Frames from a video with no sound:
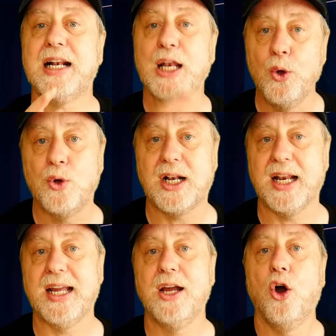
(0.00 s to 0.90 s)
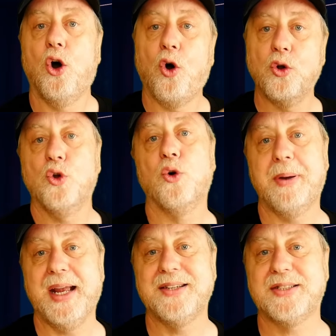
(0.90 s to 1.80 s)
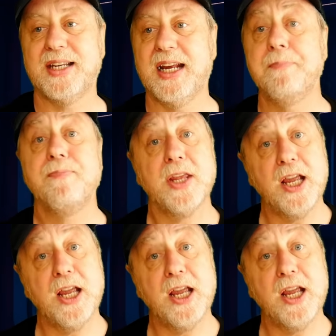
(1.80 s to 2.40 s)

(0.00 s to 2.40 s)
locally on your P C.